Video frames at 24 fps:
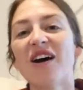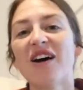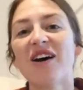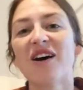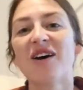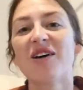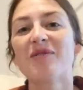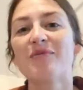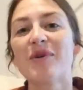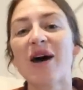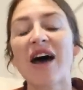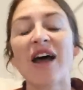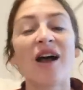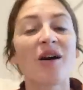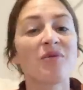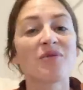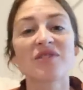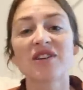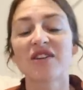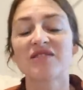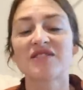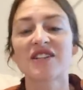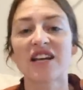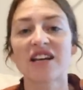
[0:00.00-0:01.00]
And I
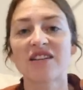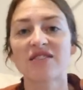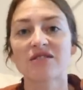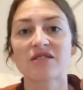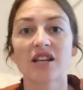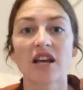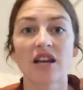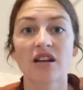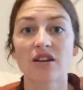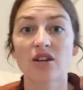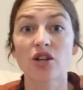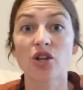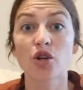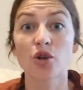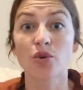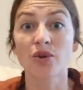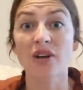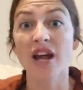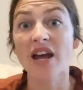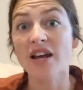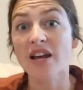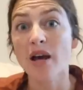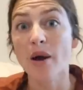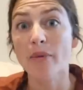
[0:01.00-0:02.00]
would love to answer that in a
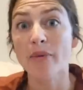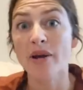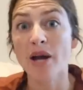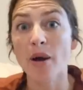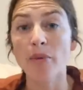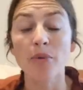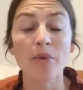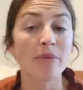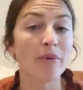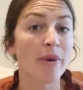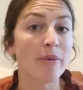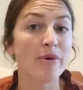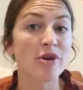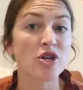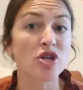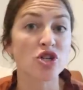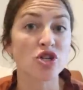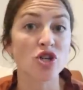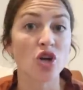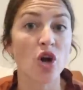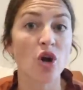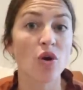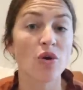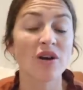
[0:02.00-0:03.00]
Q&A coming up, or maybe
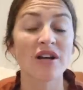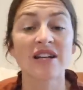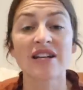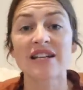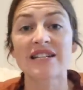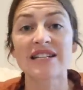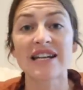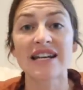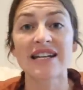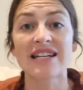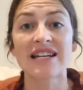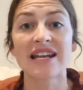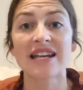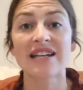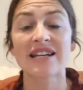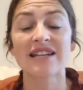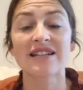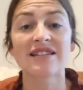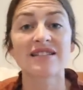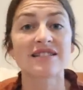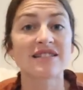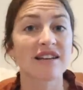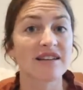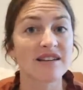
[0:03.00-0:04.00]
show in a
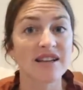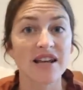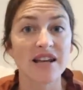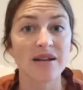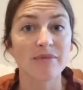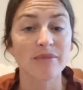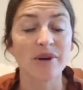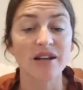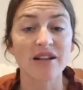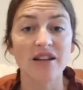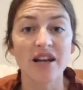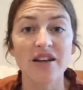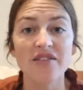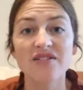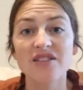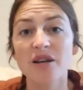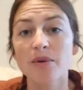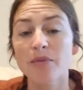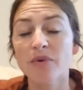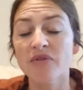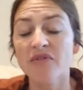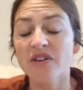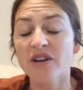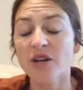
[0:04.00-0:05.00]
dedicated Sunday in my life
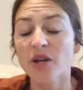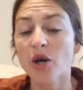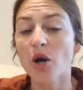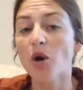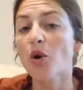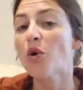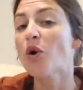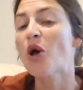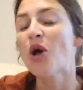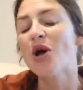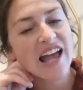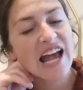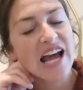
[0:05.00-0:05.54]
type of video.